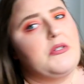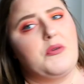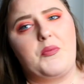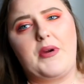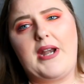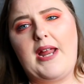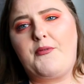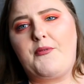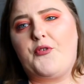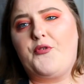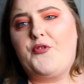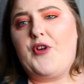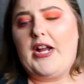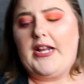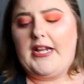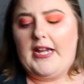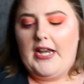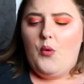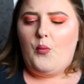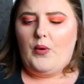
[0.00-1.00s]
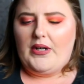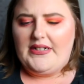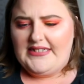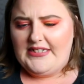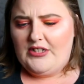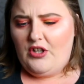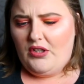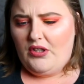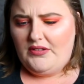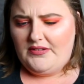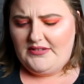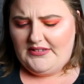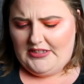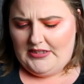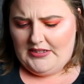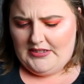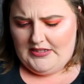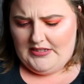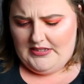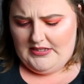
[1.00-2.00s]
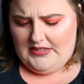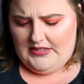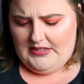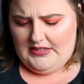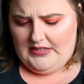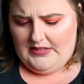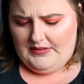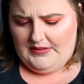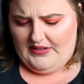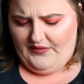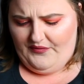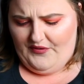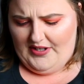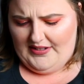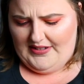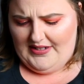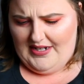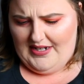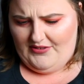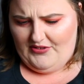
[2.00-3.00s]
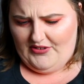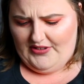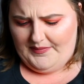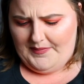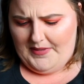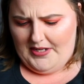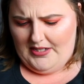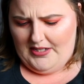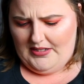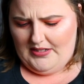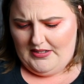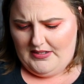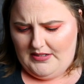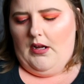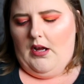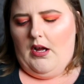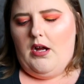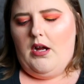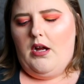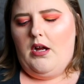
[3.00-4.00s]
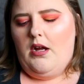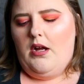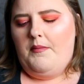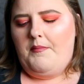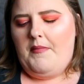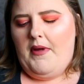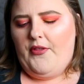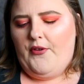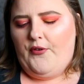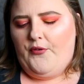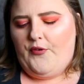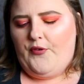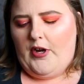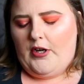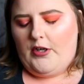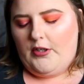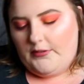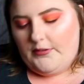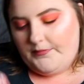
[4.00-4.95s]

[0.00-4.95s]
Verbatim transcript: Whatever, fuck it. What is it called? What the fuck did I just buy? Motherfucker.